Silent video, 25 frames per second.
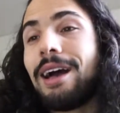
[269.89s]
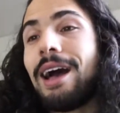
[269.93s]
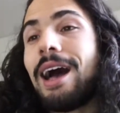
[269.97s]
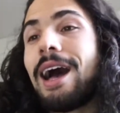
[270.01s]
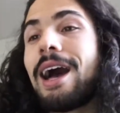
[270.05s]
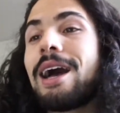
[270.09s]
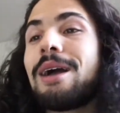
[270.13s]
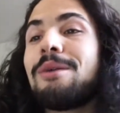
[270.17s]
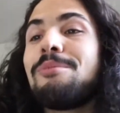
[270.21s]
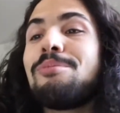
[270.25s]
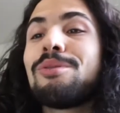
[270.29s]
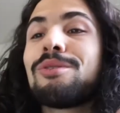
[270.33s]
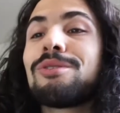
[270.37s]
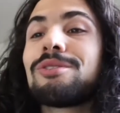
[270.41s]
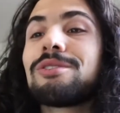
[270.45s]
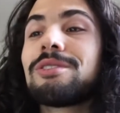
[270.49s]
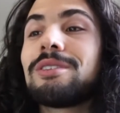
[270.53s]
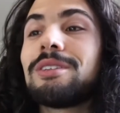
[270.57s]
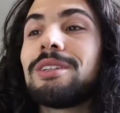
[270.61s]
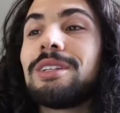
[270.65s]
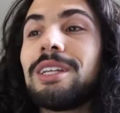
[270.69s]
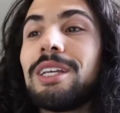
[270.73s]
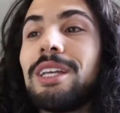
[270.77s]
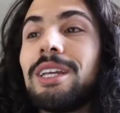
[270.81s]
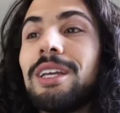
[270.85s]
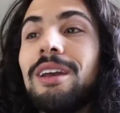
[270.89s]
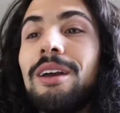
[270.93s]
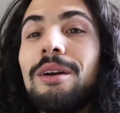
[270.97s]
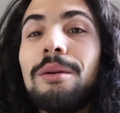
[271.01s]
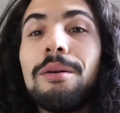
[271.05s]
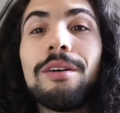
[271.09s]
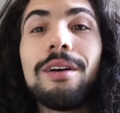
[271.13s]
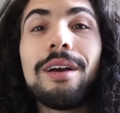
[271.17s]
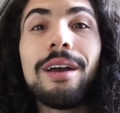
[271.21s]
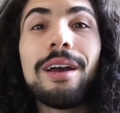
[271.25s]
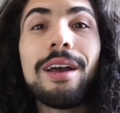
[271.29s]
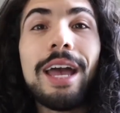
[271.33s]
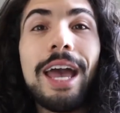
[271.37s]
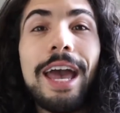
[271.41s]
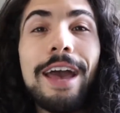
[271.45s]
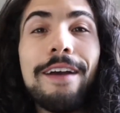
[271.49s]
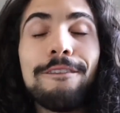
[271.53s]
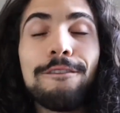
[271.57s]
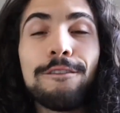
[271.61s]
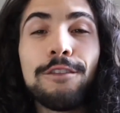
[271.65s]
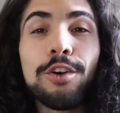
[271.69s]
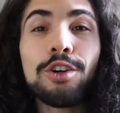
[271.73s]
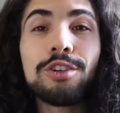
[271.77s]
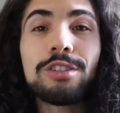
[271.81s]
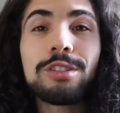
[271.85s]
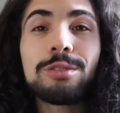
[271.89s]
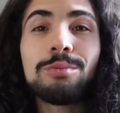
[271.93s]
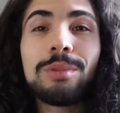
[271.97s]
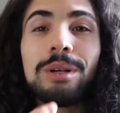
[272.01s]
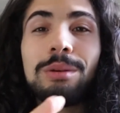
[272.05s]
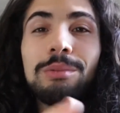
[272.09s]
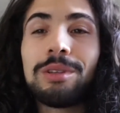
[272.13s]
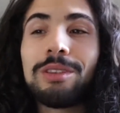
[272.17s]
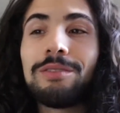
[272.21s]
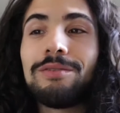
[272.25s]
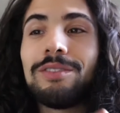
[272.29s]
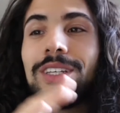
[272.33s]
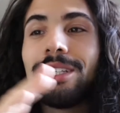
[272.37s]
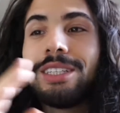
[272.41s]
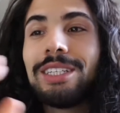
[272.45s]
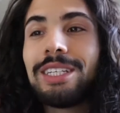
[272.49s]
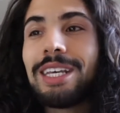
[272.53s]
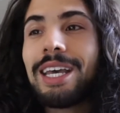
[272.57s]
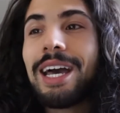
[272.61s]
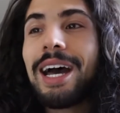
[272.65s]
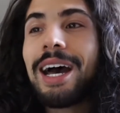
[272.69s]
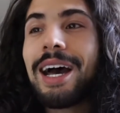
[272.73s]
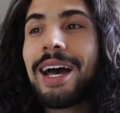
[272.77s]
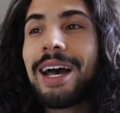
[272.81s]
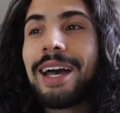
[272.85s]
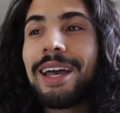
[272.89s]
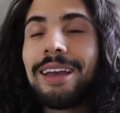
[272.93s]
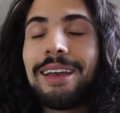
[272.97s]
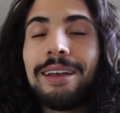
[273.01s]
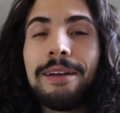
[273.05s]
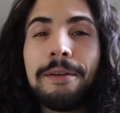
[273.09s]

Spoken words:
I personally at first went with VTI,